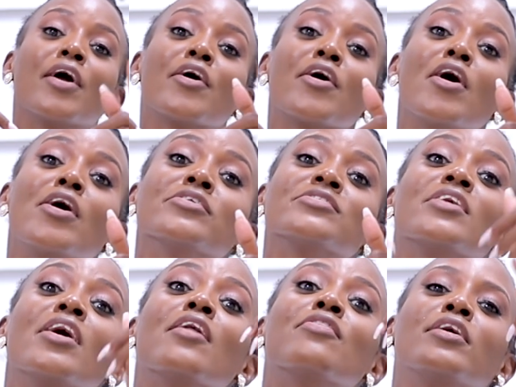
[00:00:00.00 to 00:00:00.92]

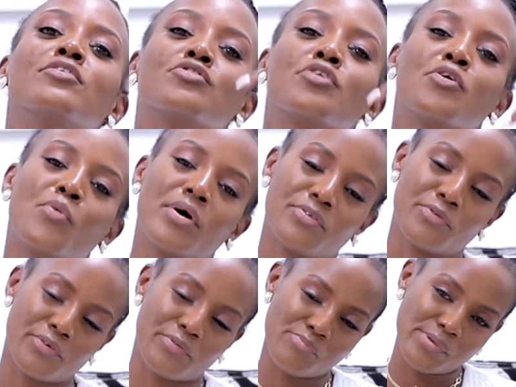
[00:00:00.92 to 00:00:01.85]
Girls, the joke
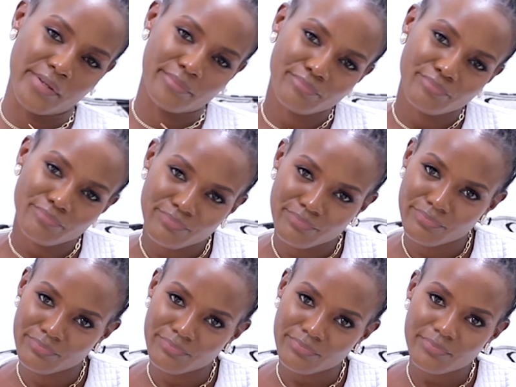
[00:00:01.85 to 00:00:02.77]
was on me.
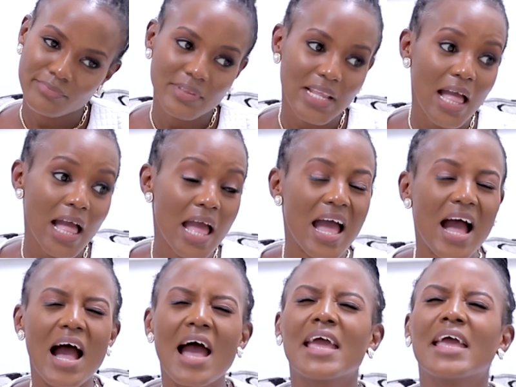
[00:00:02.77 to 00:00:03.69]

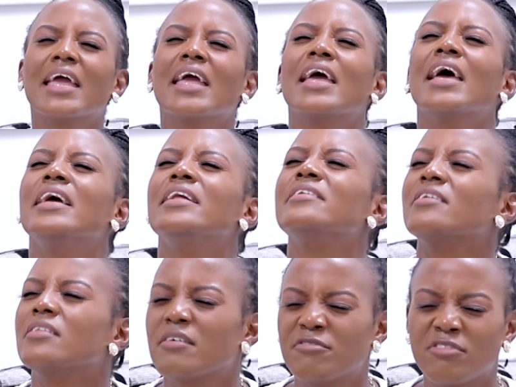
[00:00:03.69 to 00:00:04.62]
I
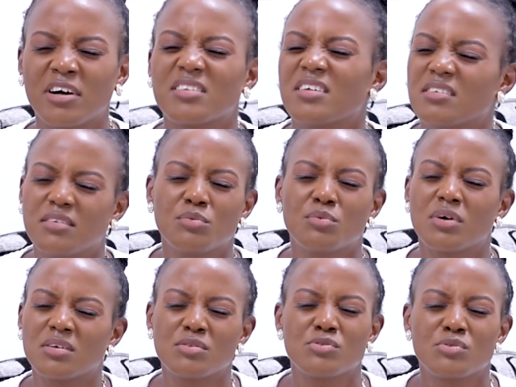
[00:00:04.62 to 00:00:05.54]
hated the fact that he
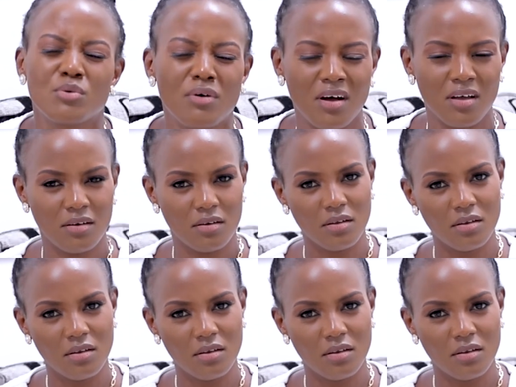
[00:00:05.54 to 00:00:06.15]
worked so hard.